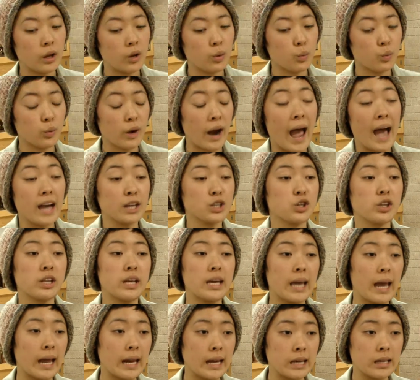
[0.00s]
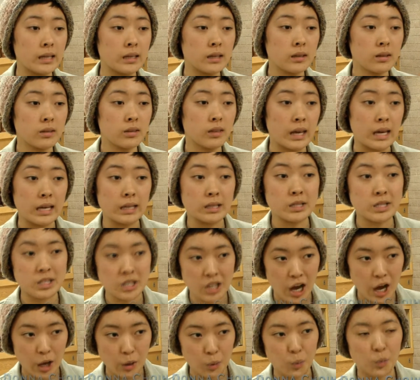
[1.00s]
We're actually getting things
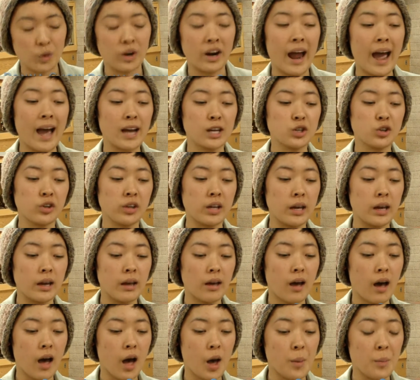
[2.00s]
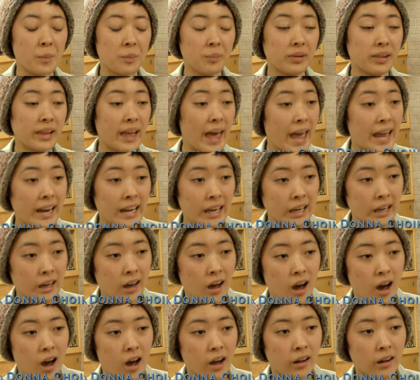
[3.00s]
done. We're actually um, planning
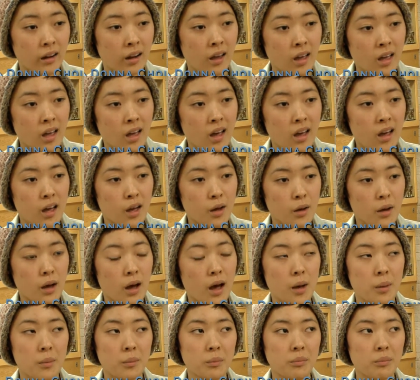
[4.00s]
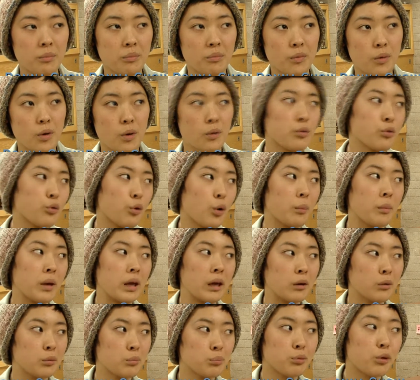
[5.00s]
on um,
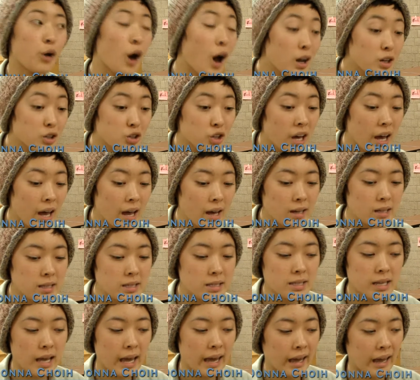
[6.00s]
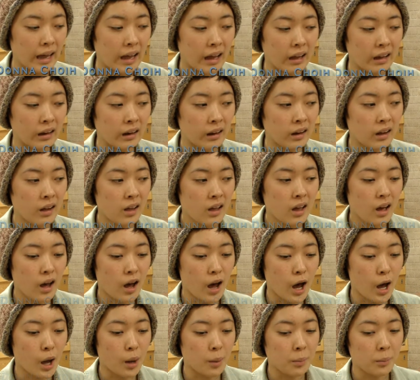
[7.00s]
forming projects and
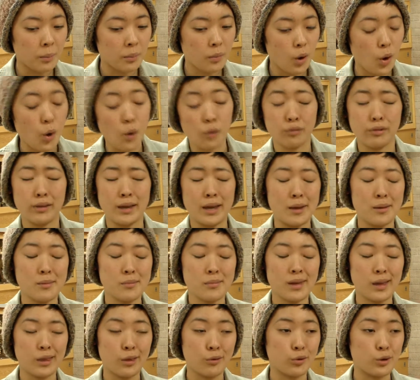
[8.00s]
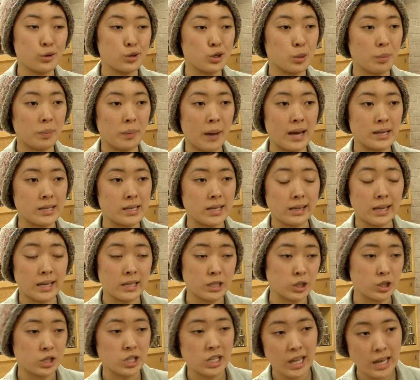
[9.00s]
um, hopefully in the future passing
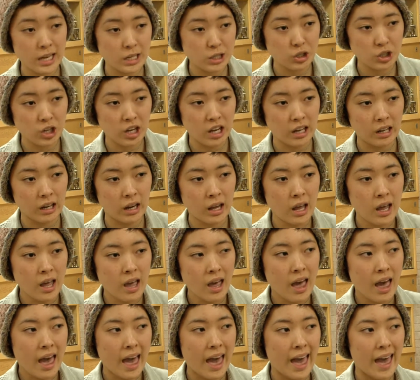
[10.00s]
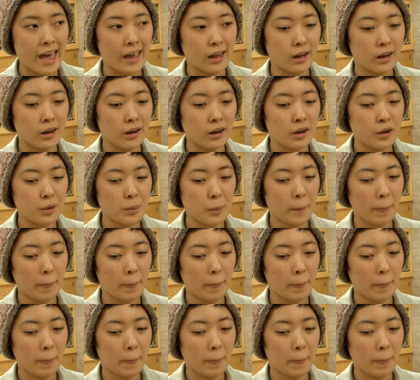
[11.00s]
legislation. And